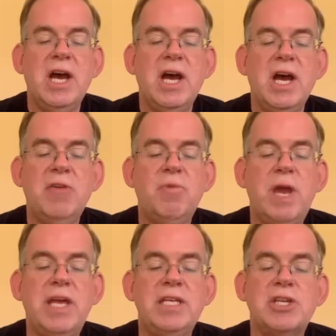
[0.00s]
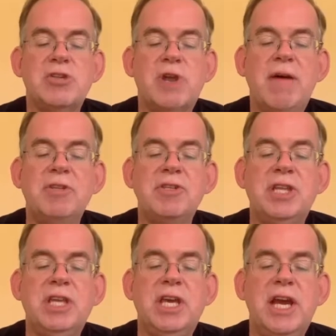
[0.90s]
As you get ready to travel
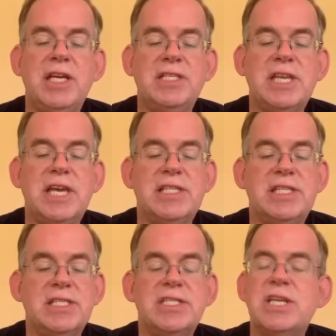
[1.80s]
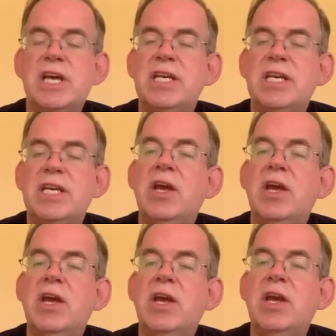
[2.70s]
to the United States and study
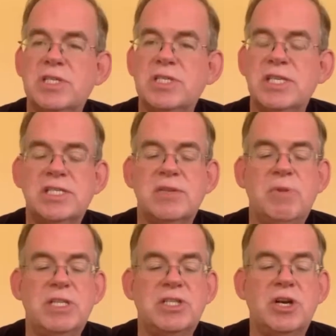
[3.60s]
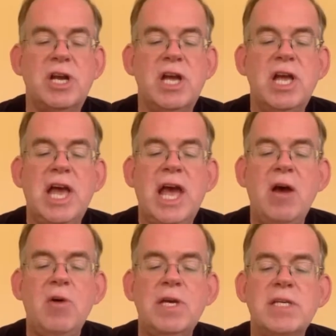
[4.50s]
on campus this semester,
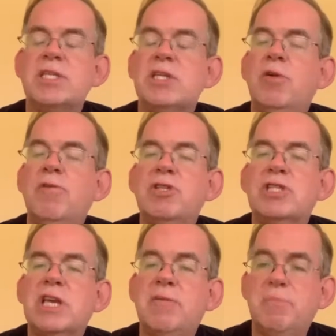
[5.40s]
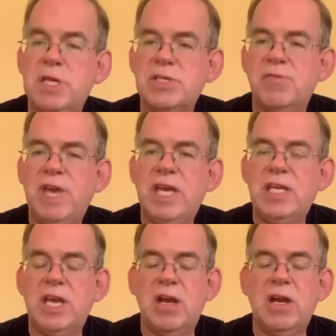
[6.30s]
how has the University of
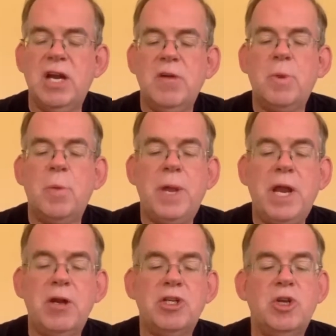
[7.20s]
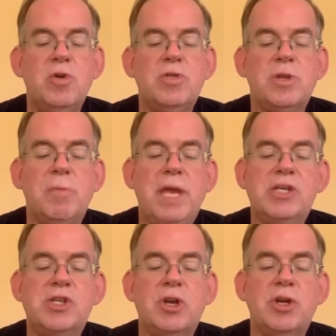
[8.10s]
Pennsylvania prepared you to
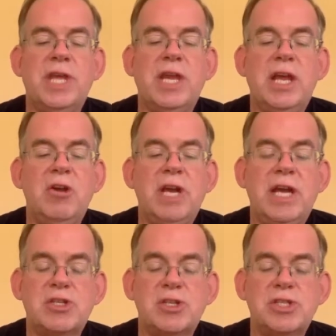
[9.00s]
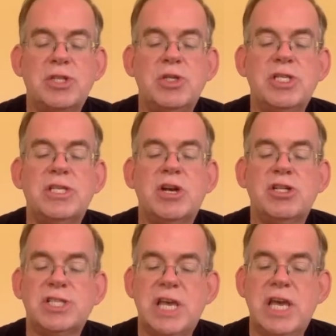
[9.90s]
make sure that international students
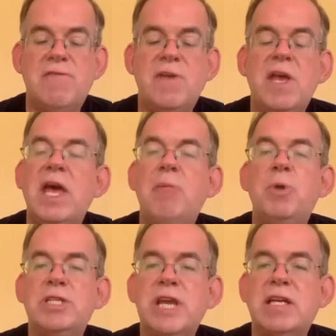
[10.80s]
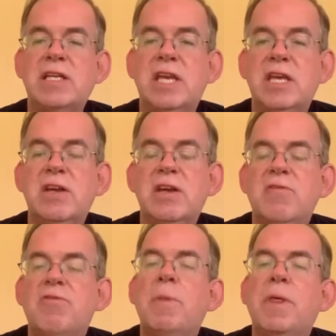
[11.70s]
are safe and protected
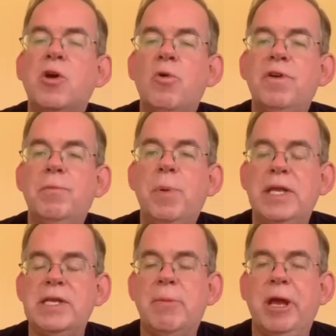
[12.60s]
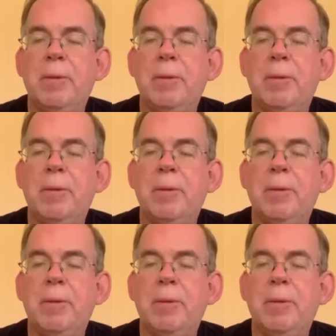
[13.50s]
from the COVID pandemic?